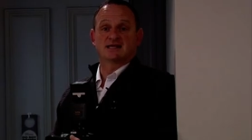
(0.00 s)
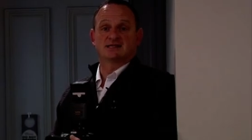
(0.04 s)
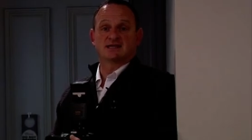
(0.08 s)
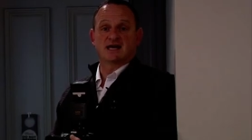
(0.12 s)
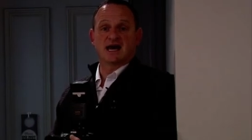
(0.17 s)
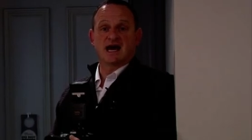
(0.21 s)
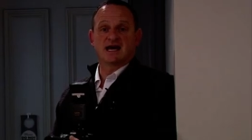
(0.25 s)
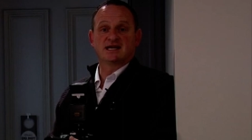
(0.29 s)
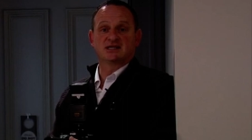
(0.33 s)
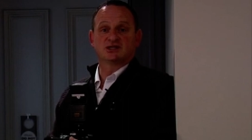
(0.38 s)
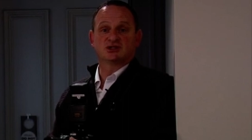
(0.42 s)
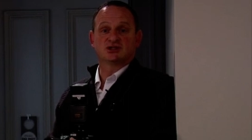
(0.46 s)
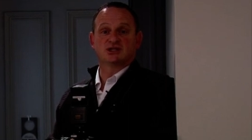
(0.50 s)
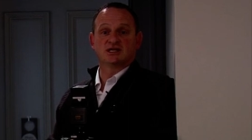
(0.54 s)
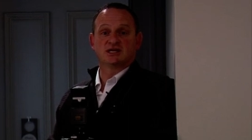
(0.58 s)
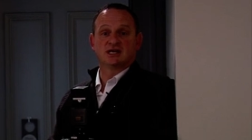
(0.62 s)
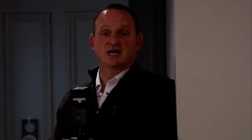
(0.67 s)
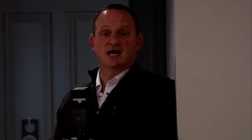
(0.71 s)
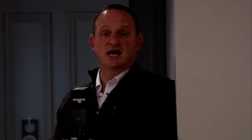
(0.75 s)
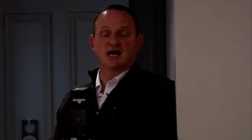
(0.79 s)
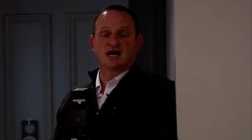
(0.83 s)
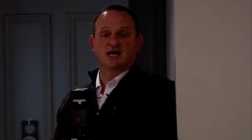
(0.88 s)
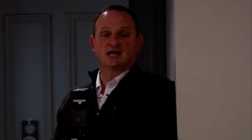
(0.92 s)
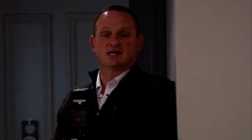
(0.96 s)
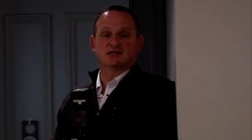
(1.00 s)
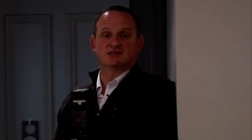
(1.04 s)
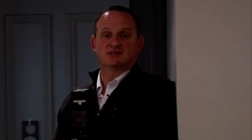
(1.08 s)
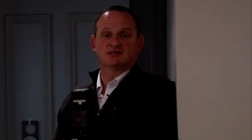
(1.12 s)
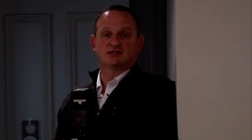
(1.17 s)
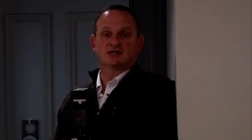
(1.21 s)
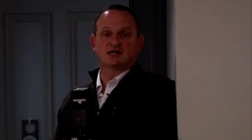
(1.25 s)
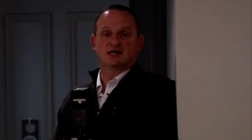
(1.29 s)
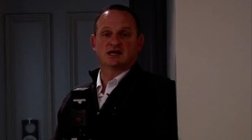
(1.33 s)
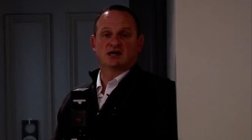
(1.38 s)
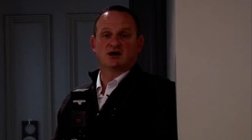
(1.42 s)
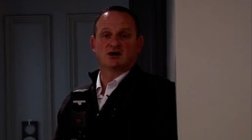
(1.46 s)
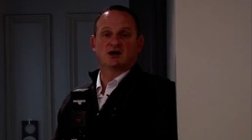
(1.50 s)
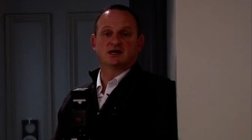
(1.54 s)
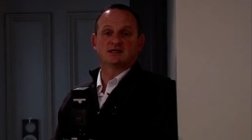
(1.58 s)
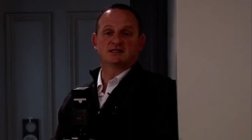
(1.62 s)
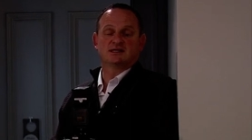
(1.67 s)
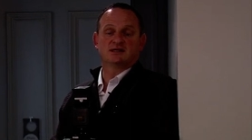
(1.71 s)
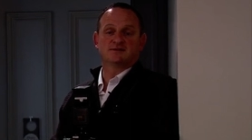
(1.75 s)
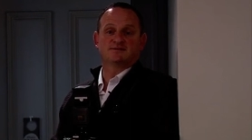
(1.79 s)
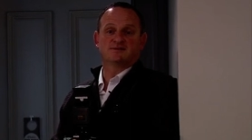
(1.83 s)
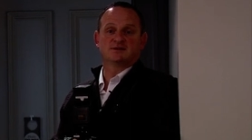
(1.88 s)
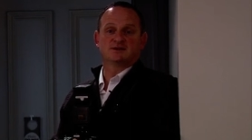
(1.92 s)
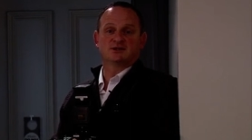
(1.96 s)
as HDRs, high
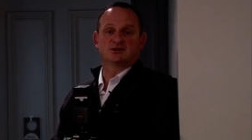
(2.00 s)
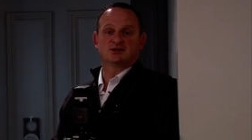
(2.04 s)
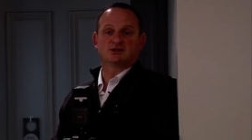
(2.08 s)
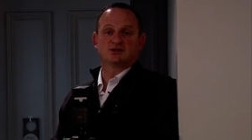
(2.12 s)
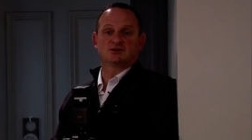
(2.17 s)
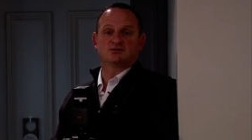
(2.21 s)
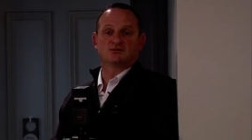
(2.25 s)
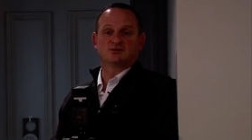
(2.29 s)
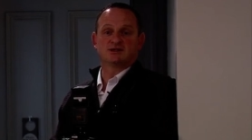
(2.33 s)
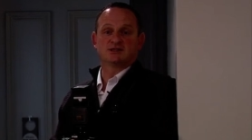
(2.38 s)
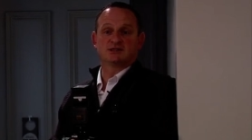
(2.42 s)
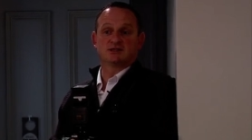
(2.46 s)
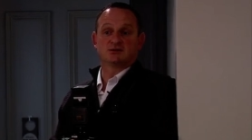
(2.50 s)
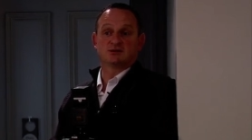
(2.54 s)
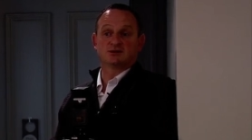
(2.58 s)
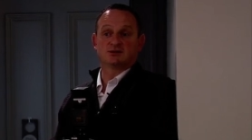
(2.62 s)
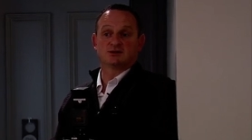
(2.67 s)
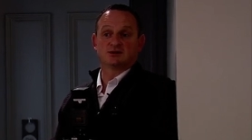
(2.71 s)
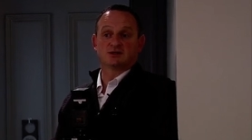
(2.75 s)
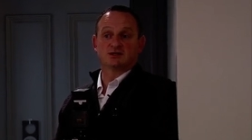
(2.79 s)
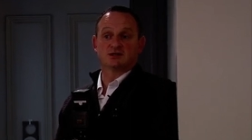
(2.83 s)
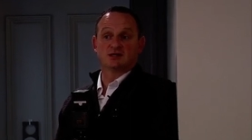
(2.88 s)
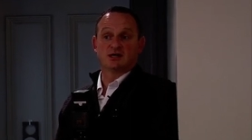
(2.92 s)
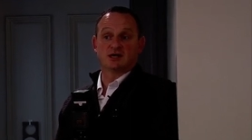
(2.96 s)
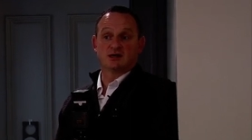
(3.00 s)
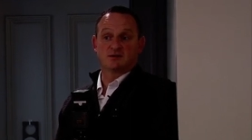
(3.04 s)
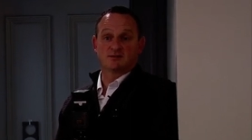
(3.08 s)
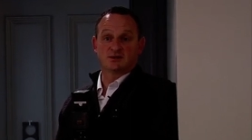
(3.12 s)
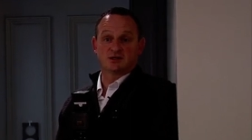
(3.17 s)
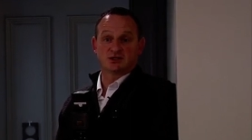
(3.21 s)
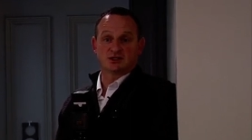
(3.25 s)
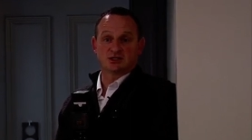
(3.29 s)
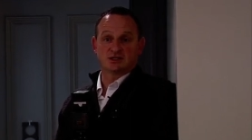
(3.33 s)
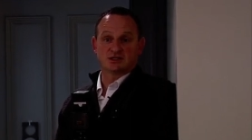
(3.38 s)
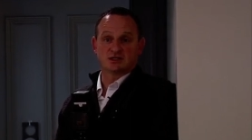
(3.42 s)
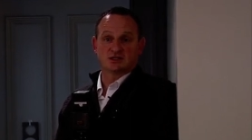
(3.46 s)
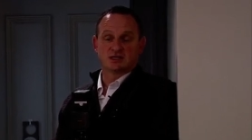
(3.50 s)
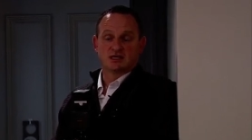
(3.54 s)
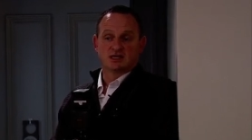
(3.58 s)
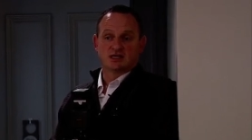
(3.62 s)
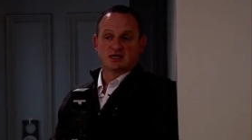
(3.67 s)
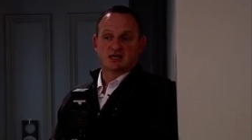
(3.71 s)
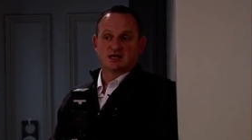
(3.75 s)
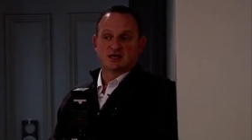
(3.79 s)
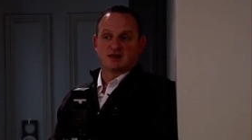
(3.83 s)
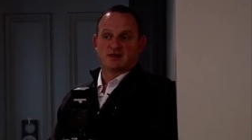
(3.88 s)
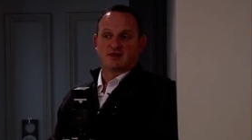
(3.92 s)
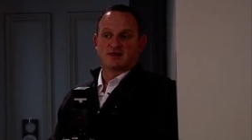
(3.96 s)
definition resolution images,
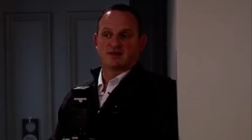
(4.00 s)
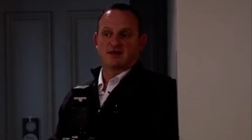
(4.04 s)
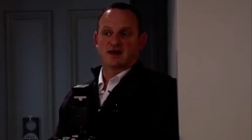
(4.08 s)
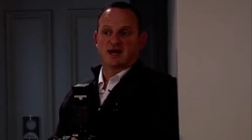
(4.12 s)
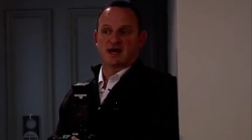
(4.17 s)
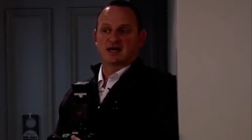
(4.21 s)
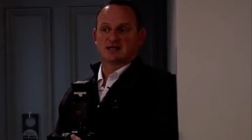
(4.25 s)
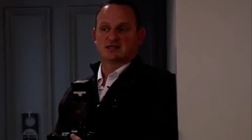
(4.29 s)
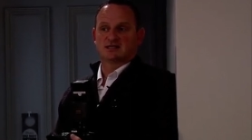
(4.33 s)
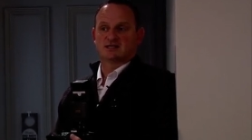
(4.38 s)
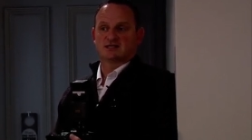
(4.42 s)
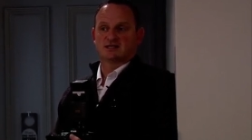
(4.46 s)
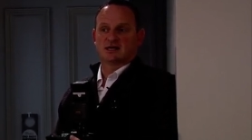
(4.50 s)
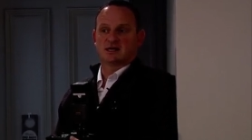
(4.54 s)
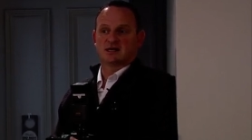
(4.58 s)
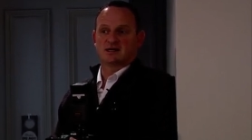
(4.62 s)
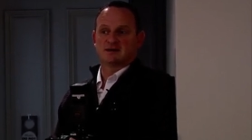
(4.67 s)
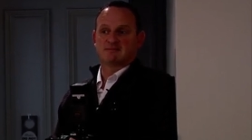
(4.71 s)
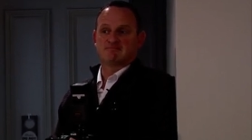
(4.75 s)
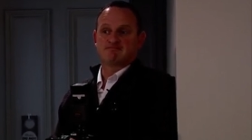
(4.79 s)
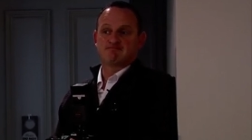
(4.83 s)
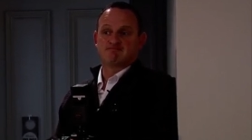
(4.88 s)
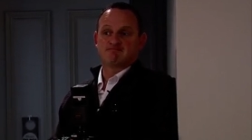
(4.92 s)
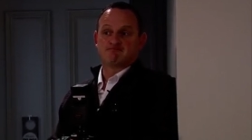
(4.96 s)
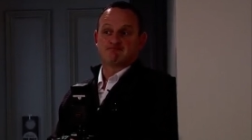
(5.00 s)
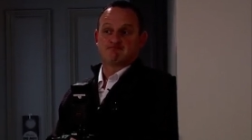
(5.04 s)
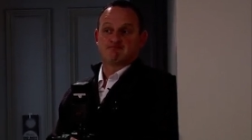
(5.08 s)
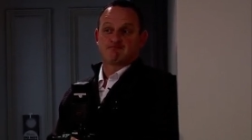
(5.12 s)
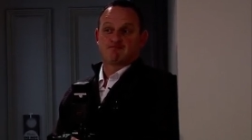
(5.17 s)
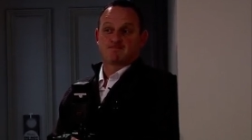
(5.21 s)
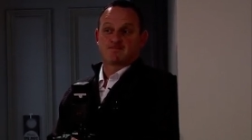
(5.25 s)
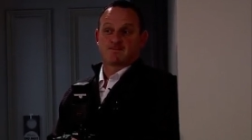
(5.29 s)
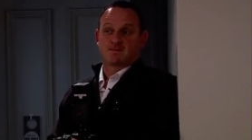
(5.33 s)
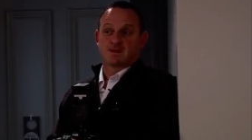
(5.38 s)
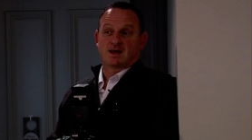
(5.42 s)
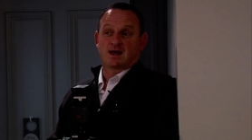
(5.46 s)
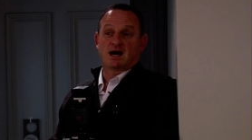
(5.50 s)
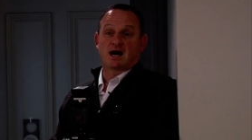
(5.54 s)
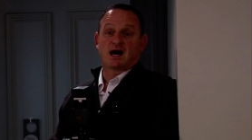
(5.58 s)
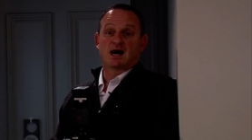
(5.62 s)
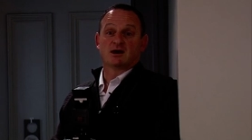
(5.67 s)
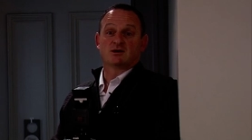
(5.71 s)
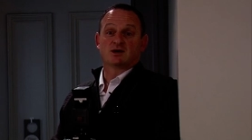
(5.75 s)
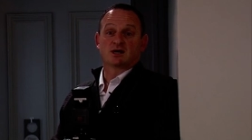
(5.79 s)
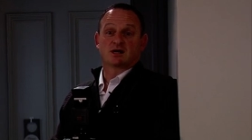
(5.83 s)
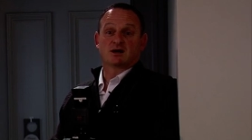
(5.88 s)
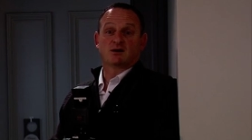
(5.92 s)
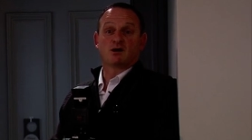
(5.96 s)
that
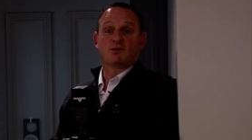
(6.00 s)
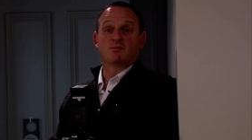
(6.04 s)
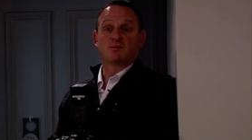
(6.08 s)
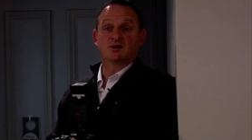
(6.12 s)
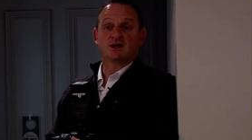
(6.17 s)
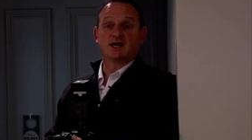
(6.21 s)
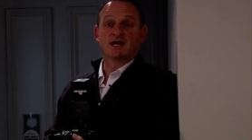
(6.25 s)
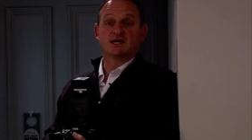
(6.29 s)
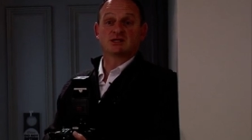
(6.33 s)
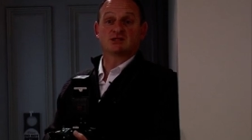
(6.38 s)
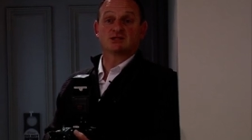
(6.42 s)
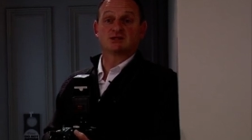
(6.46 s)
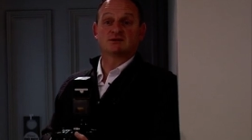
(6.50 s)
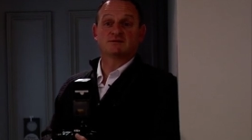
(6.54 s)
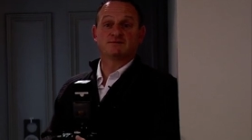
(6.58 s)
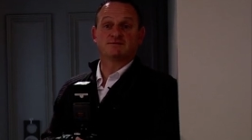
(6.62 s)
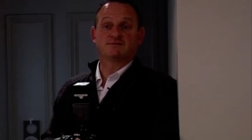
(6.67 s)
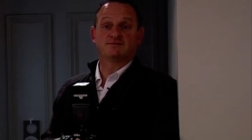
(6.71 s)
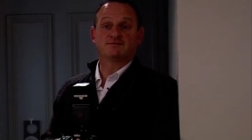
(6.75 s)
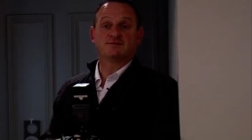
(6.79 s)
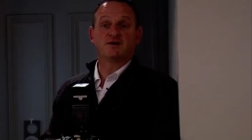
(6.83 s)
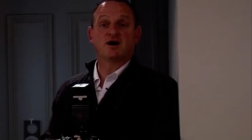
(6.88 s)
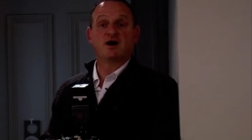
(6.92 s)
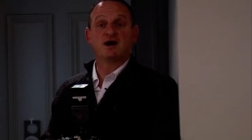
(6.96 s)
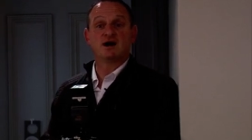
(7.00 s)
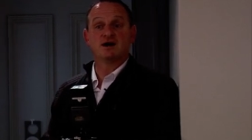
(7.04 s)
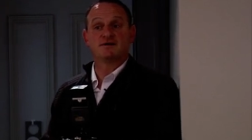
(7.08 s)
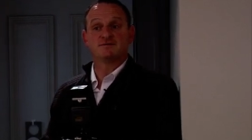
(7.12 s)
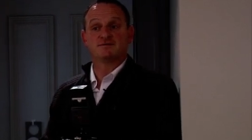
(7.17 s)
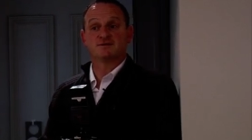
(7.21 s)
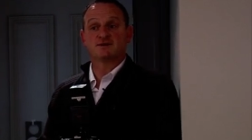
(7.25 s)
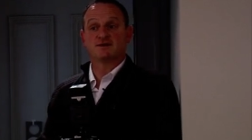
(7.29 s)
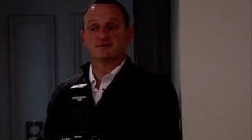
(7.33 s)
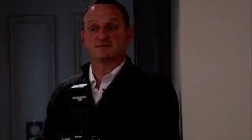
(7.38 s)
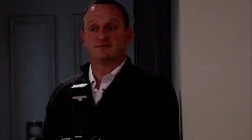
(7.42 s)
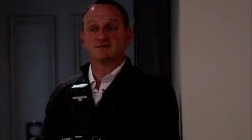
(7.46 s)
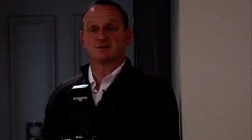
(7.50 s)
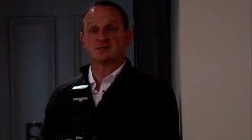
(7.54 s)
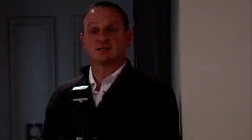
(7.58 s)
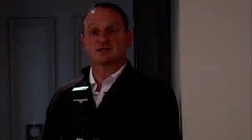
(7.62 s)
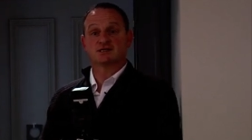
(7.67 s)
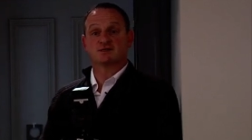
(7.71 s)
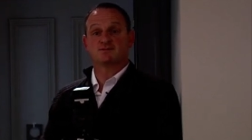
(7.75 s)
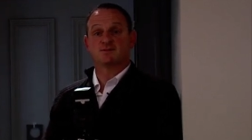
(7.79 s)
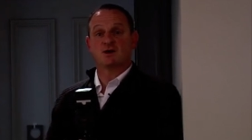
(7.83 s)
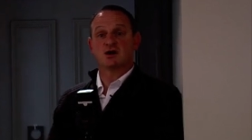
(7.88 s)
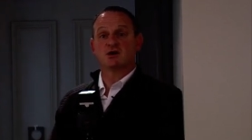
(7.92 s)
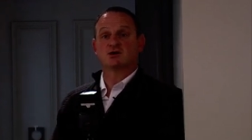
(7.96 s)
are a combination of five different
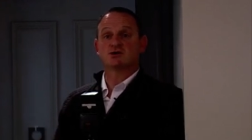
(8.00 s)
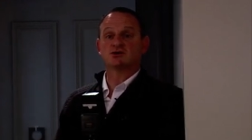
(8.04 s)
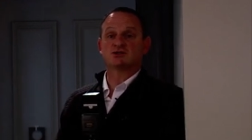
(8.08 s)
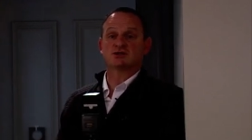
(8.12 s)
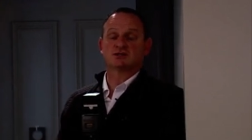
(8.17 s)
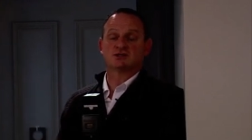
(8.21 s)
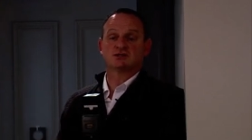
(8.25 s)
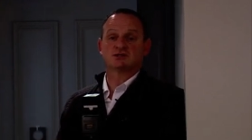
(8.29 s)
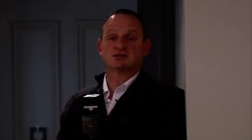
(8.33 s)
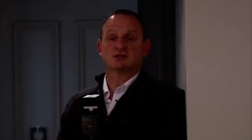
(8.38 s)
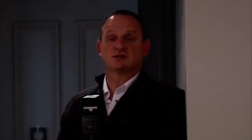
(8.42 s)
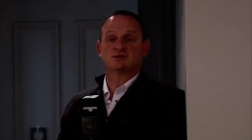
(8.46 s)
exposures.